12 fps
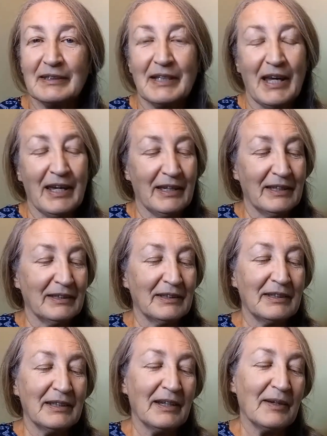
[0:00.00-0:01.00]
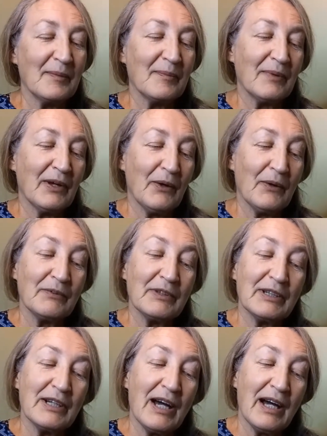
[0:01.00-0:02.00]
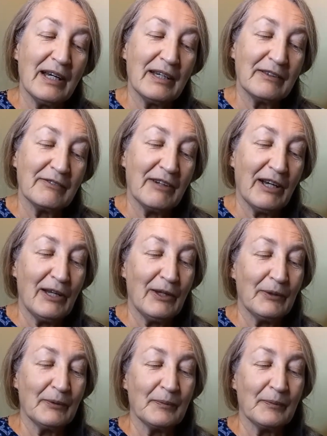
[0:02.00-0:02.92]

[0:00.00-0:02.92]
and of a higher value.